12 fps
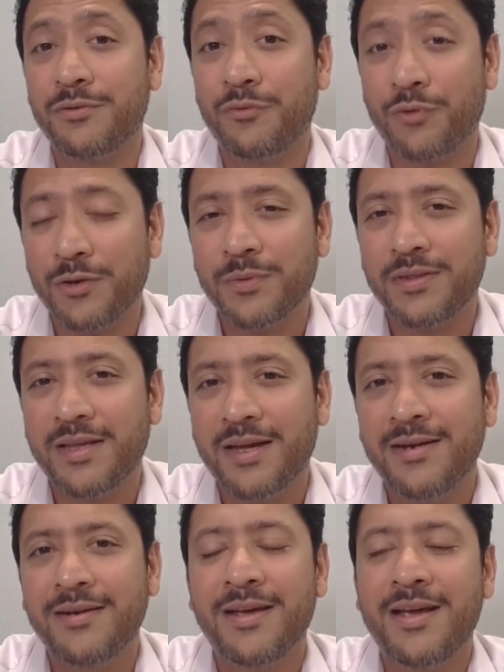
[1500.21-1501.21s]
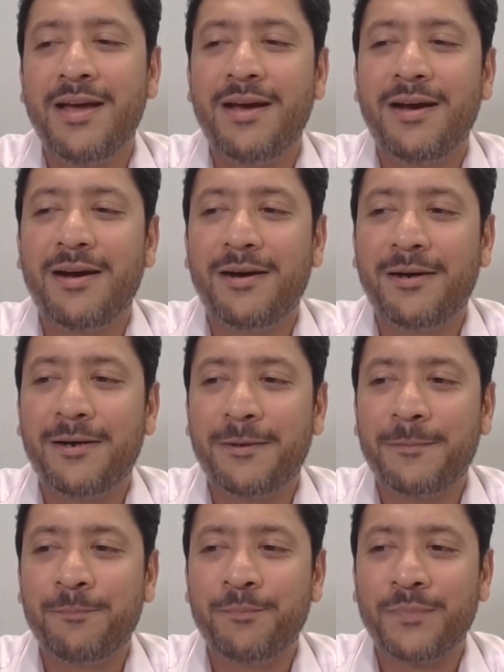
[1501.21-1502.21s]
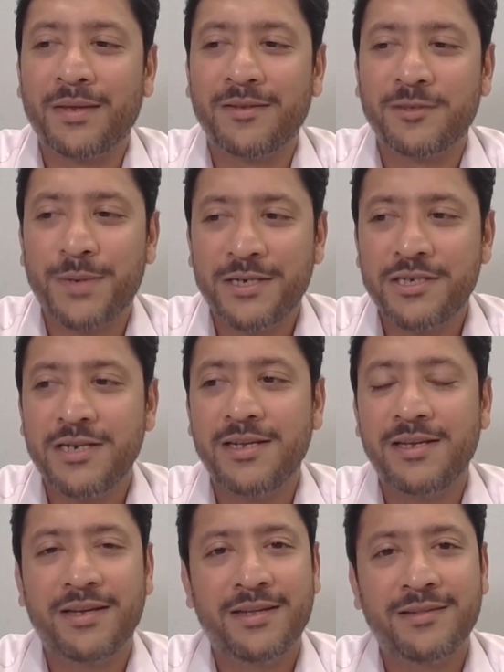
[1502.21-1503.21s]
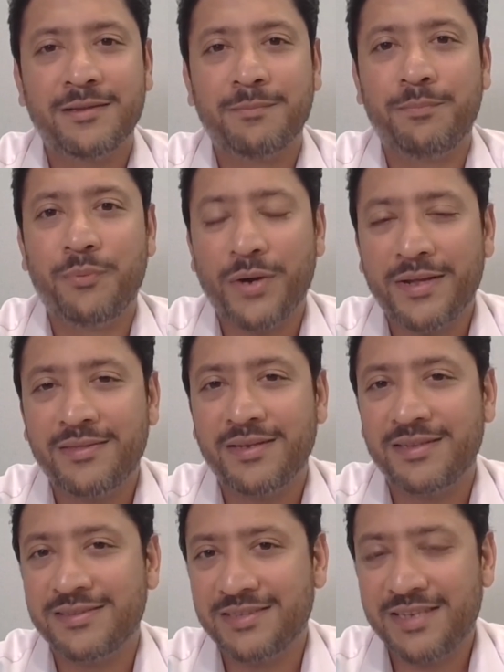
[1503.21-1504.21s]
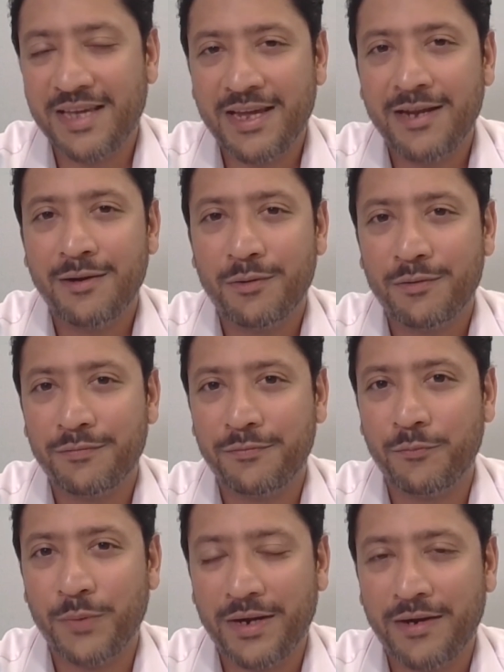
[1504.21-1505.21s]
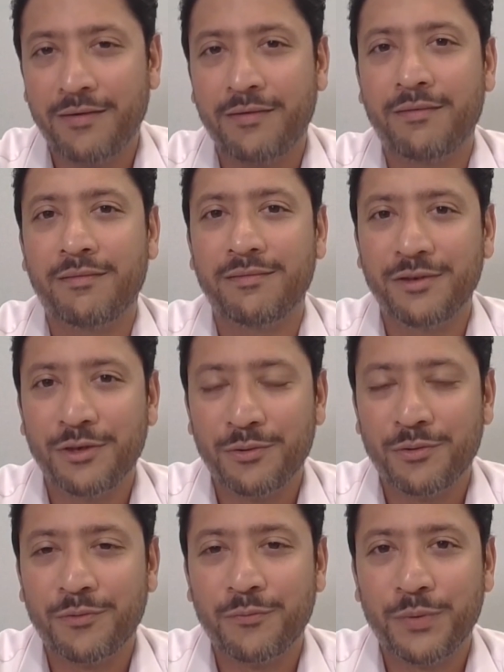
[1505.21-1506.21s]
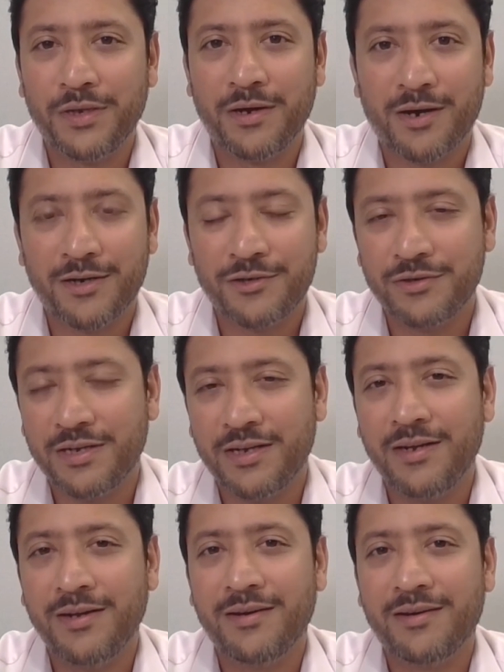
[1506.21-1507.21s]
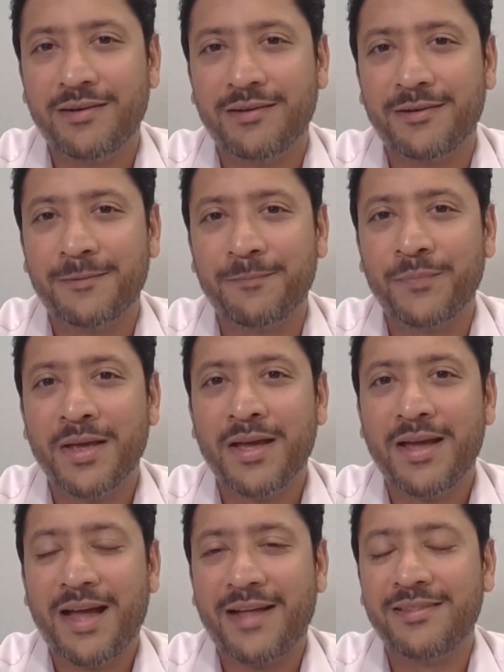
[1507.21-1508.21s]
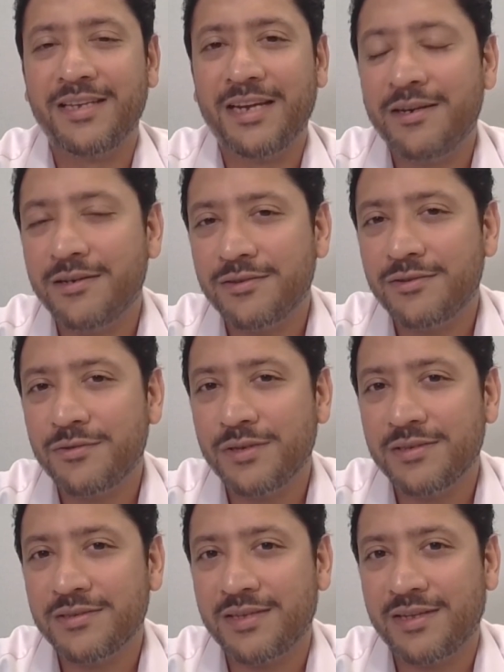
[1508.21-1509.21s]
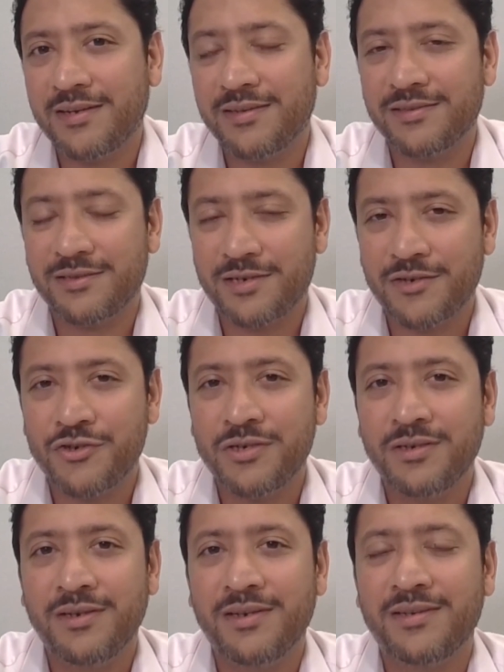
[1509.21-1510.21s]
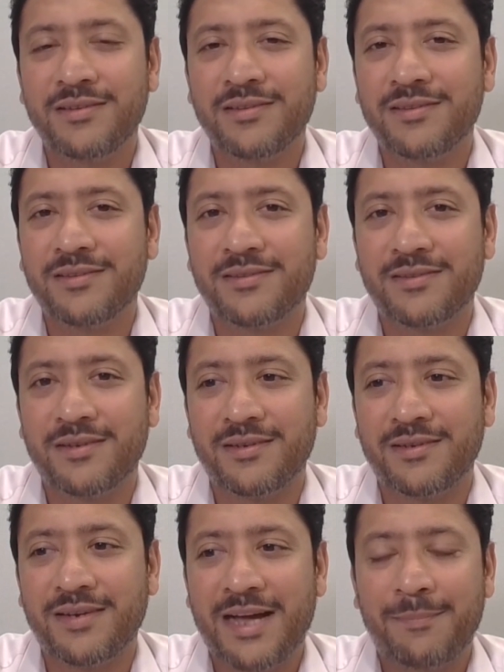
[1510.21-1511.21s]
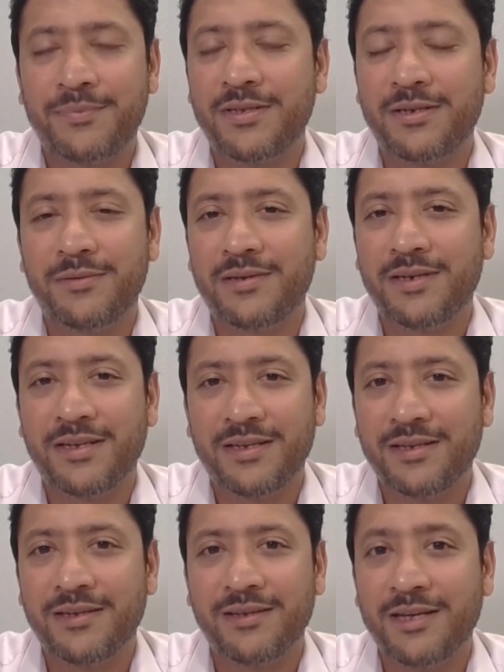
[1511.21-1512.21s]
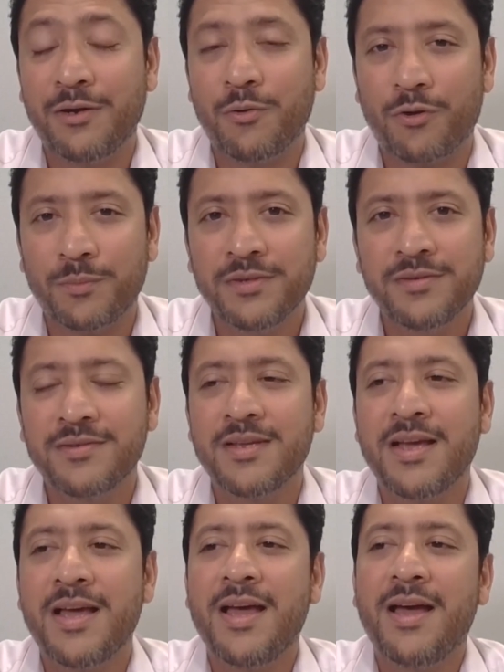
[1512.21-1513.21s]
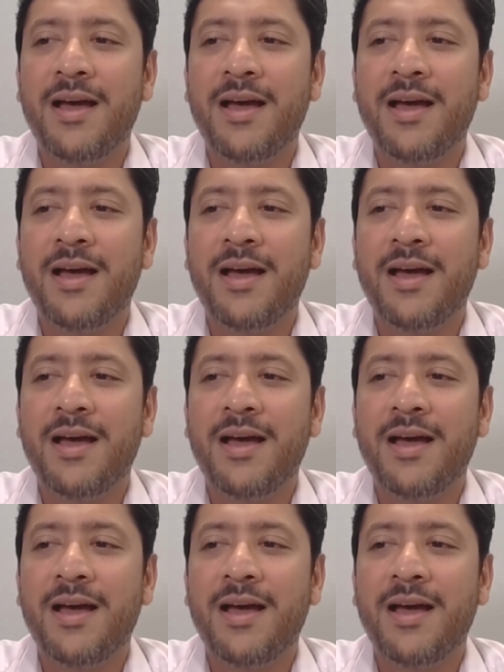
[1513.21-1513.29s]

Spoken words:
agree with that. Especially in the breadth and scale of where, we are today, and the industries that it is touching. It is absolutely enormous.